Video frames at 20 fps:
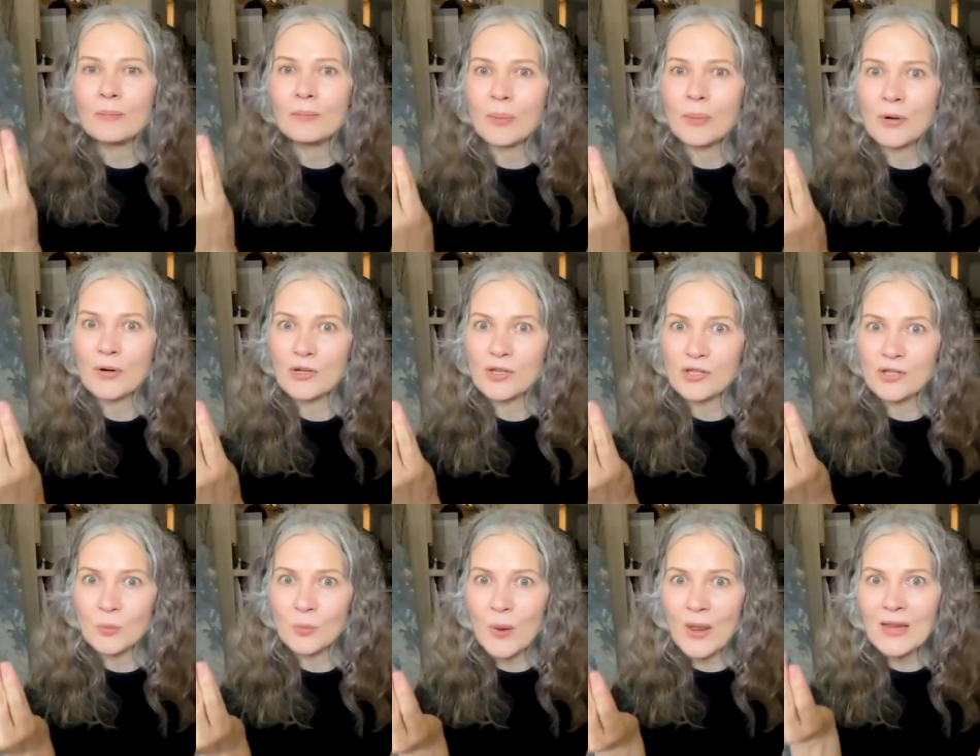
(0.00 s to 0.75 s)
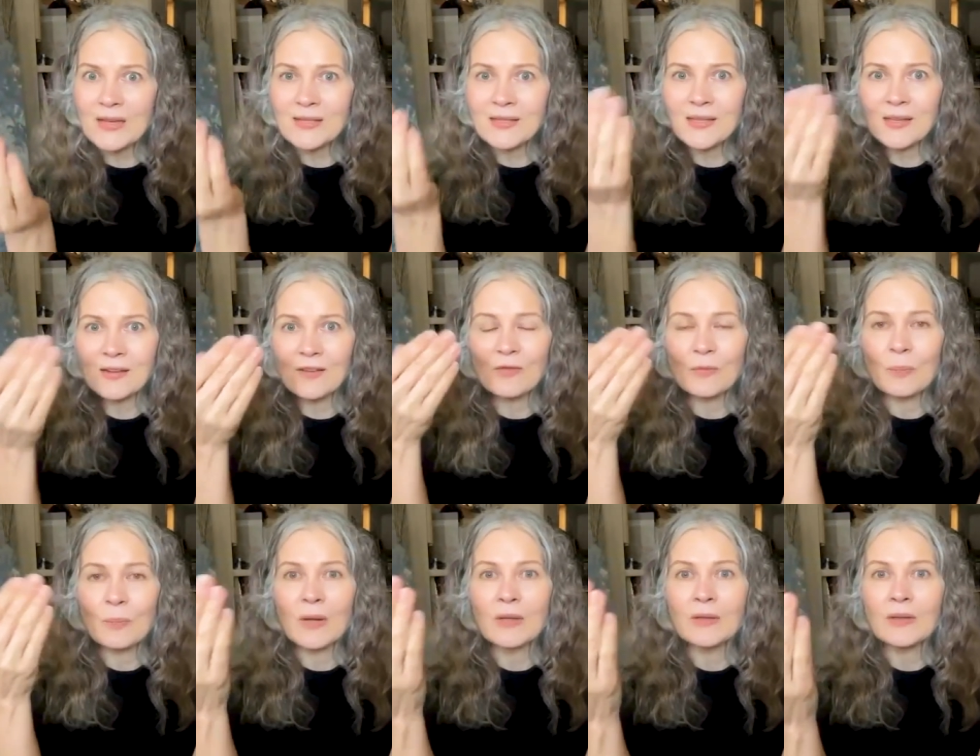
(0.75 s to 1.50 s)
persuasive
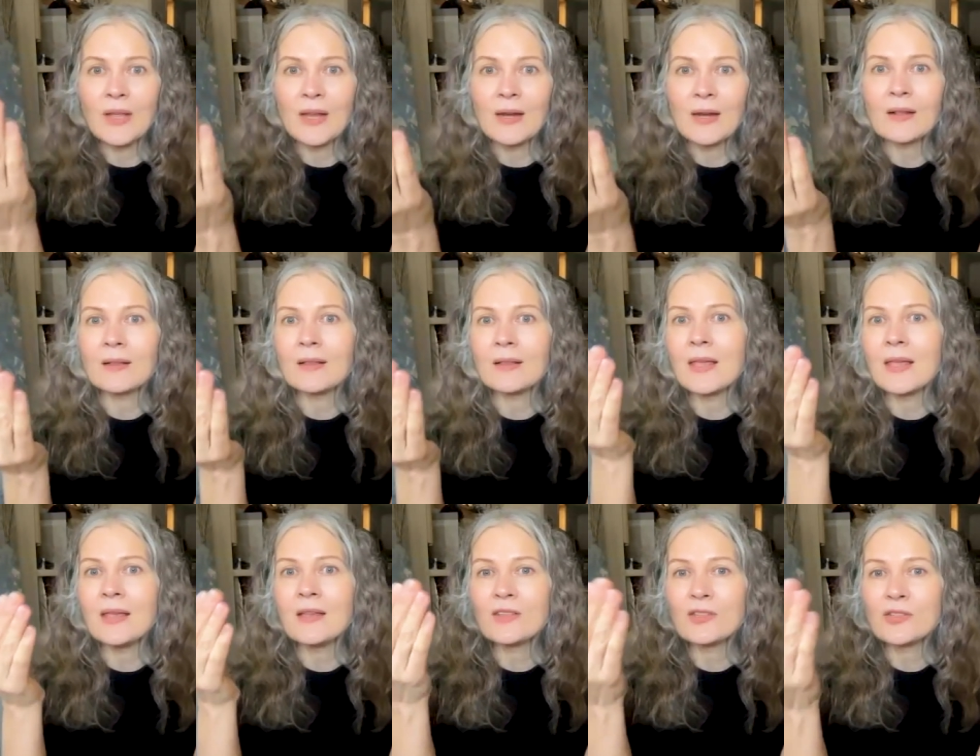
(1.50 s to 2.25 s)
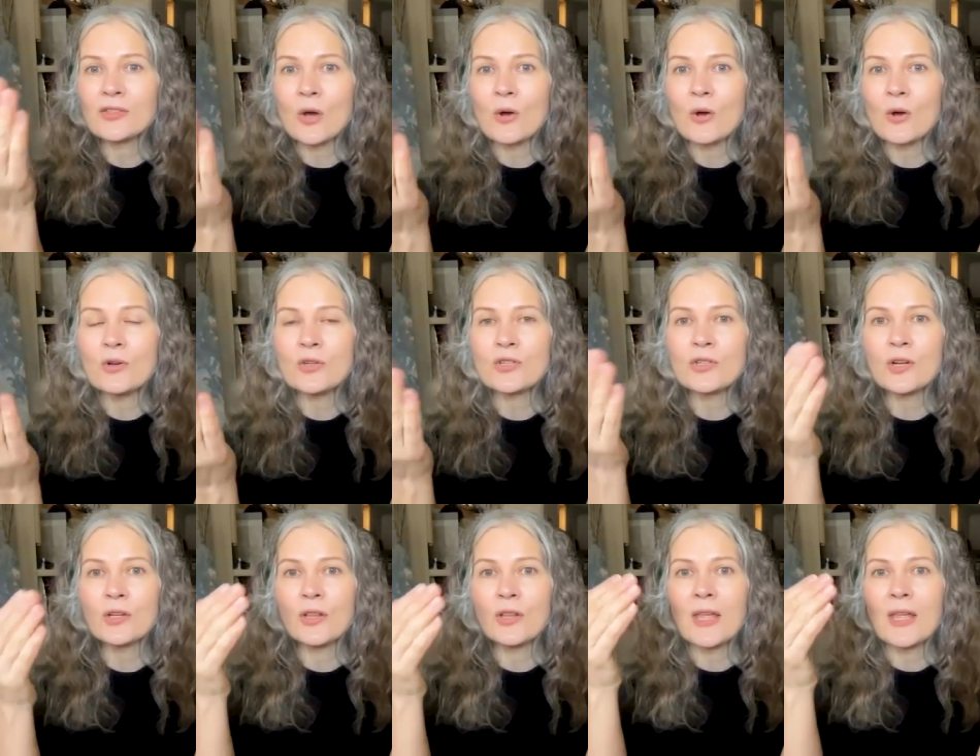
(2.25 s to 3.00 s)
politically
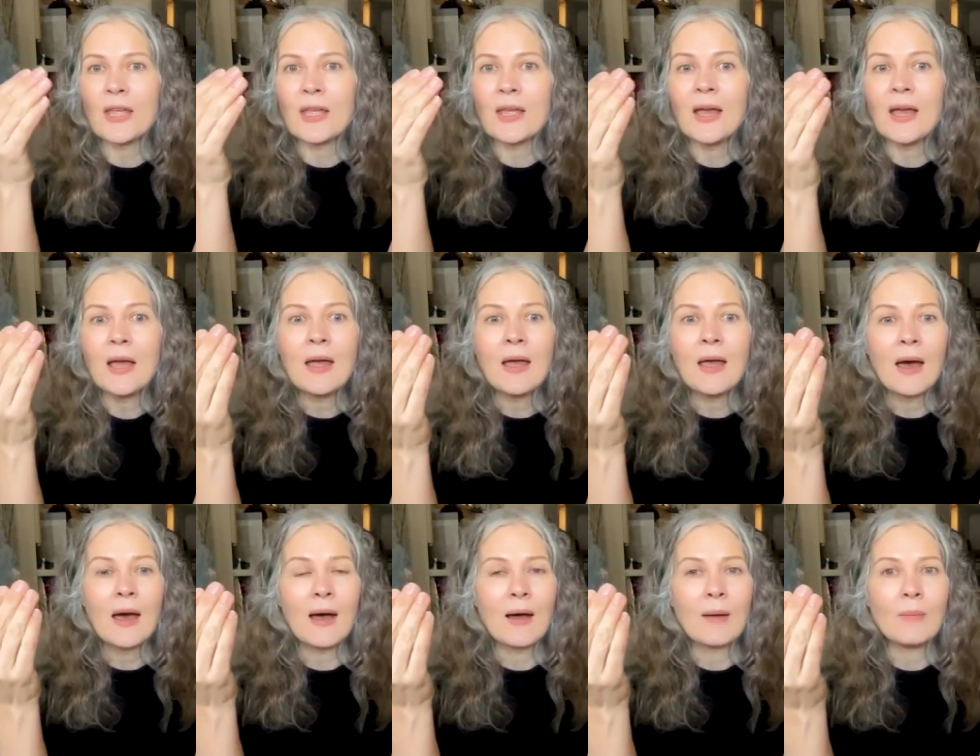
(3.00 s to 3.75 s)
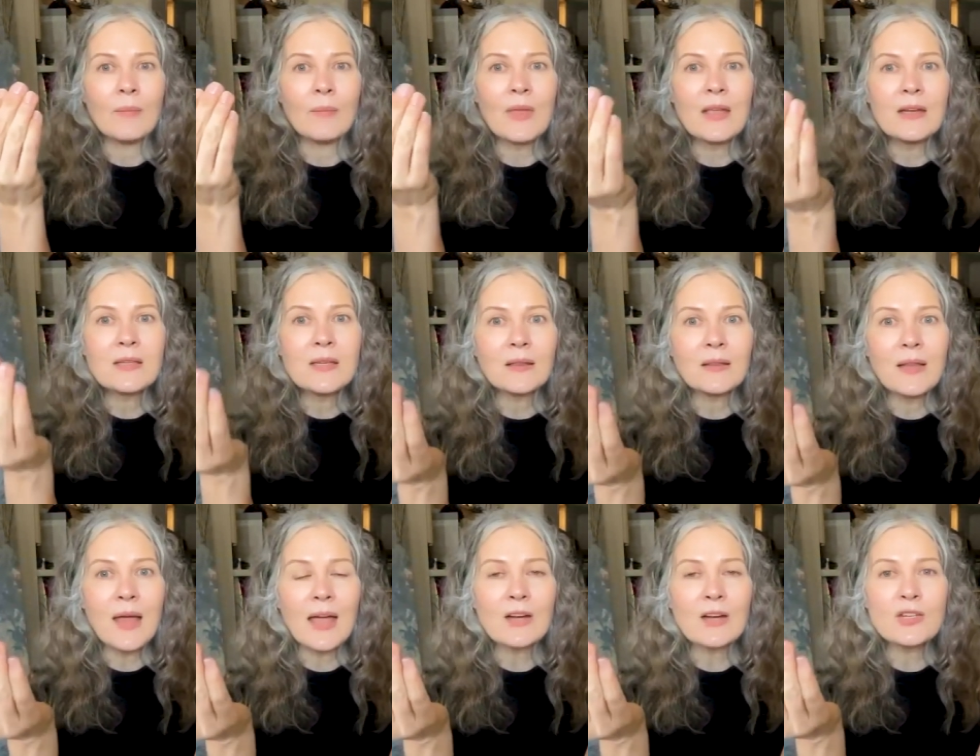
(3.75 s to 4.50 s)
socially um,
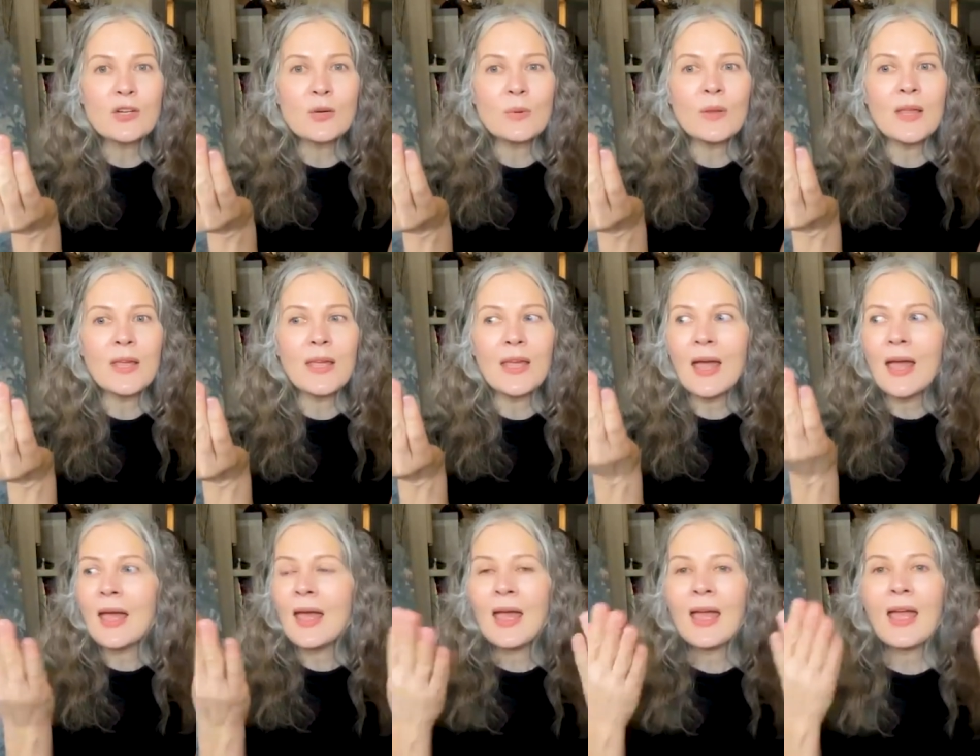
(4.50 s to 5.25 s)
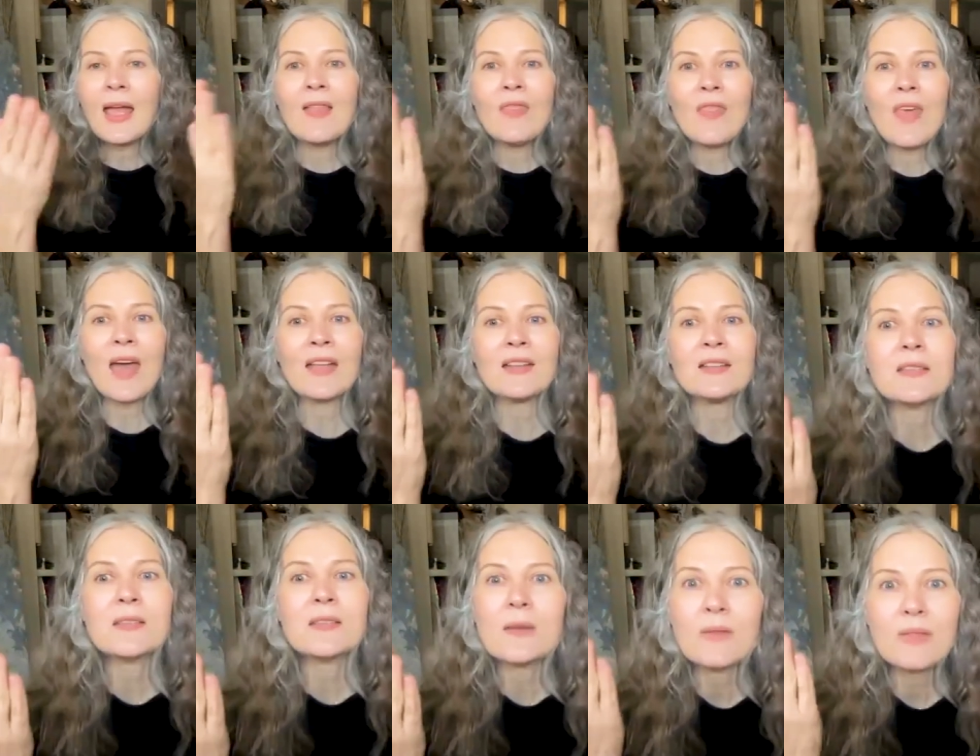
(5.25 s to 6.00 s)
intellectually and
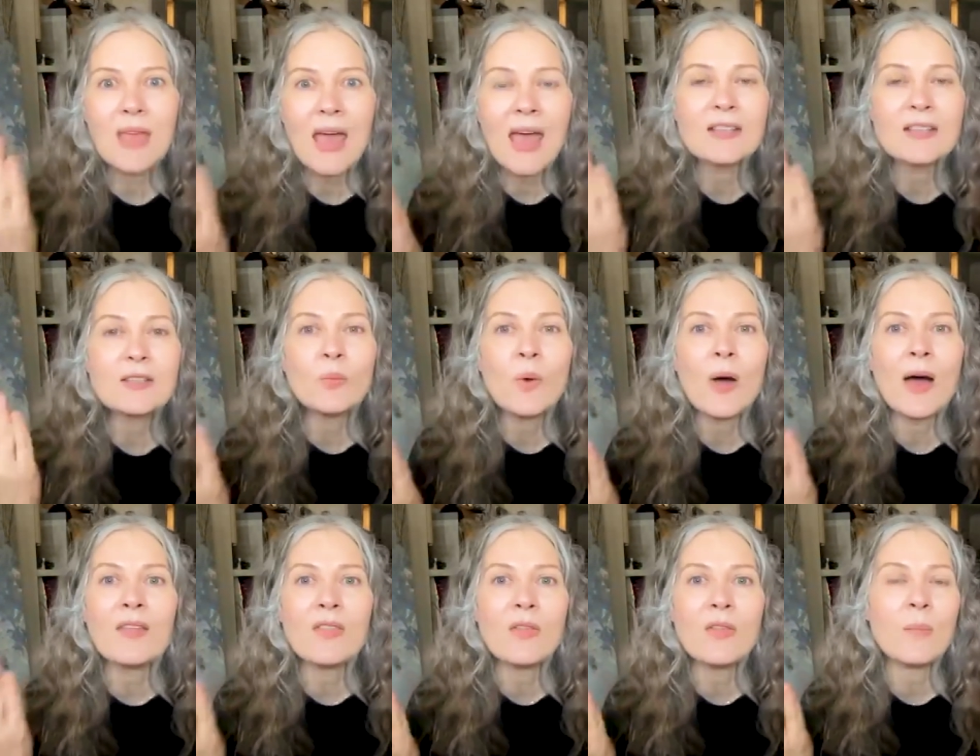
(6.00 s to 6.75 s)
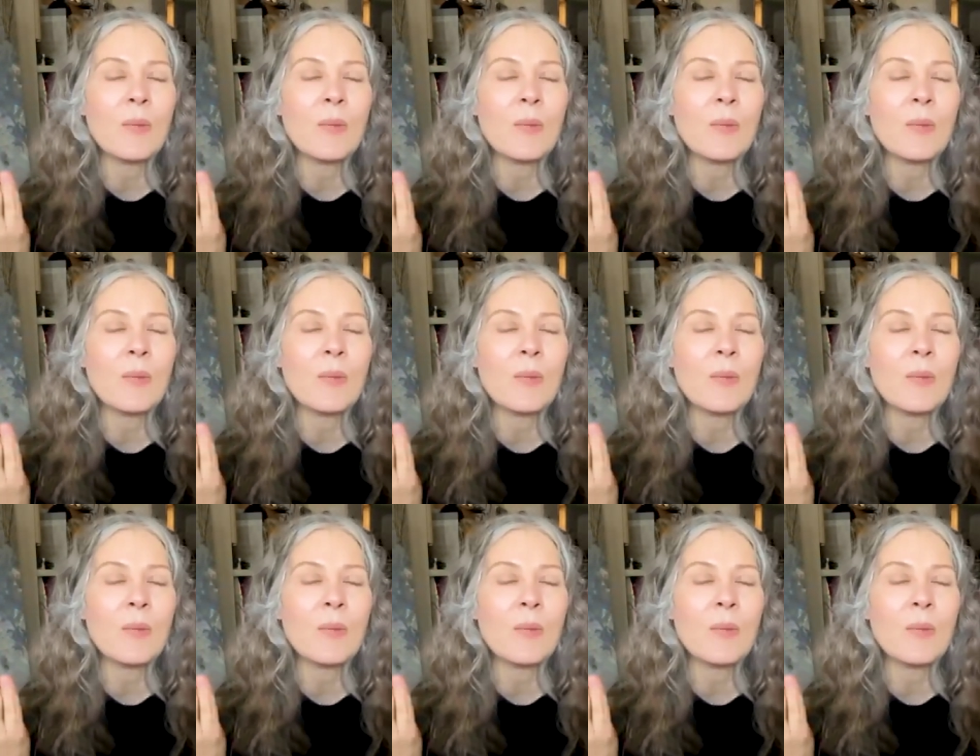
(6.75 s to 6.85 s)
that's that's why the